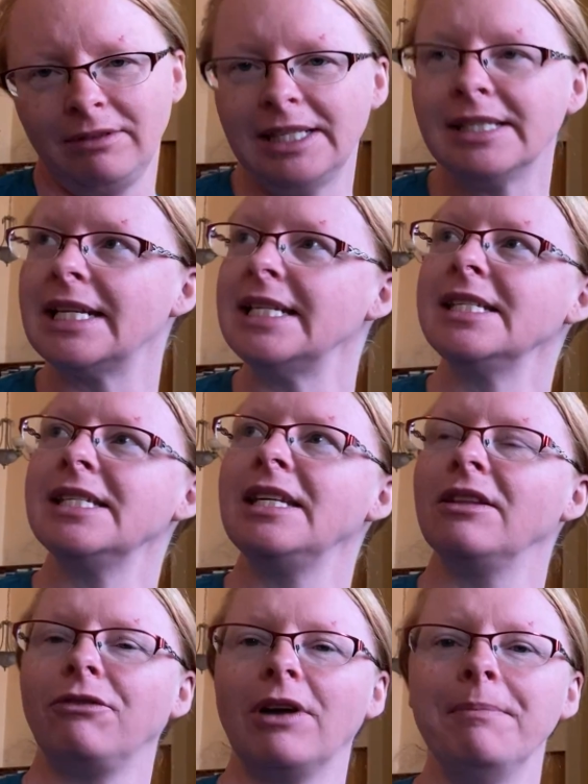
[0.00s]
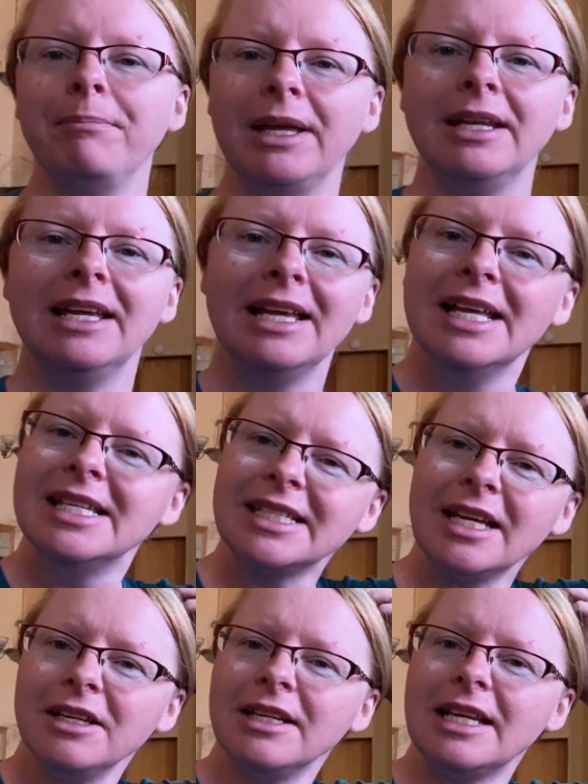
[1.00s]
it's nice to see the front, but it's
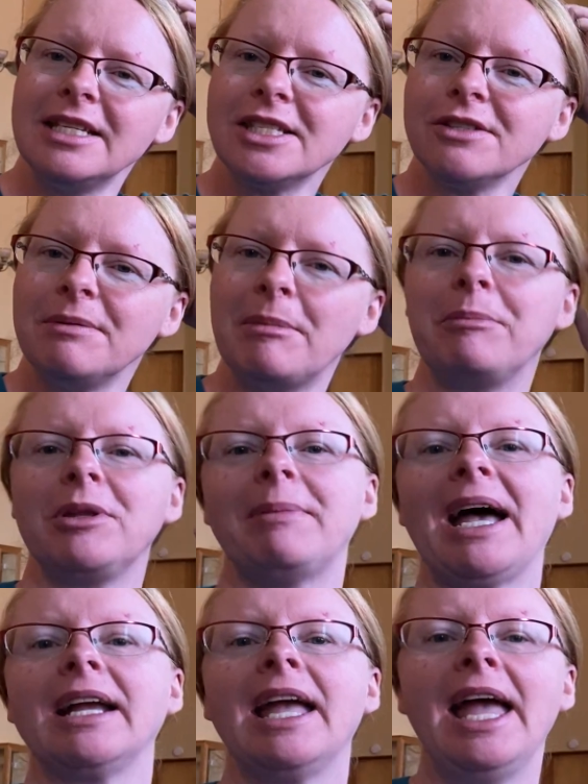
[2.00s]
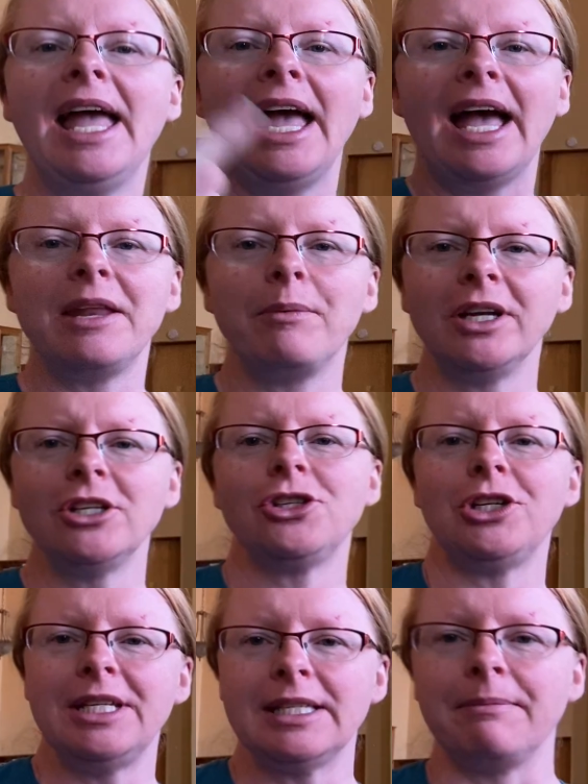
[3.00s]
kind of nice to remember the back. And I want to
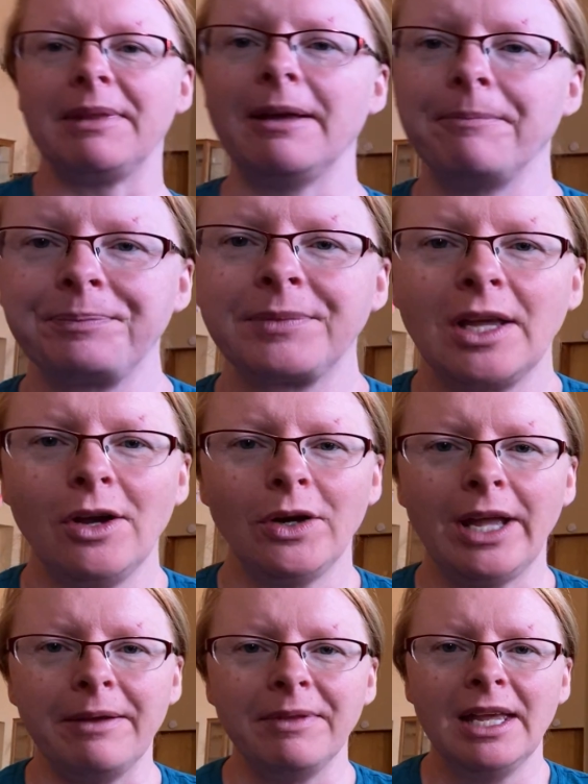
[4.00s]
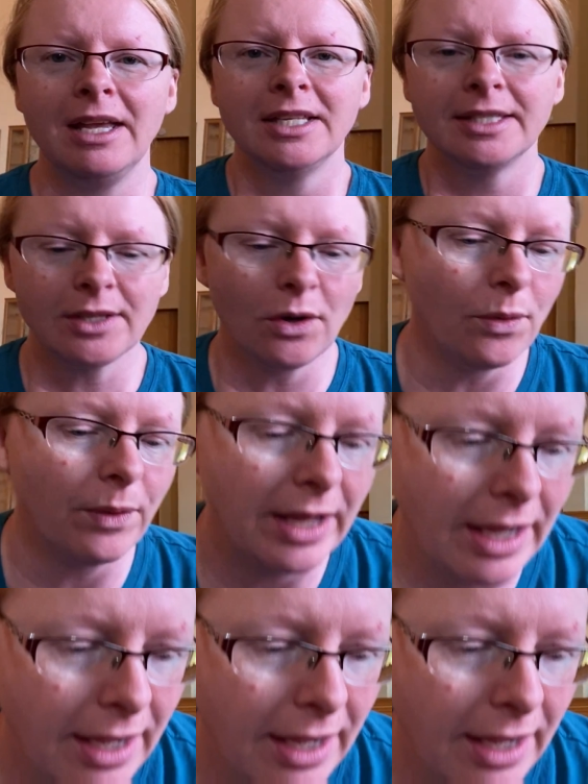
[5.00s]
show you something. Okay, so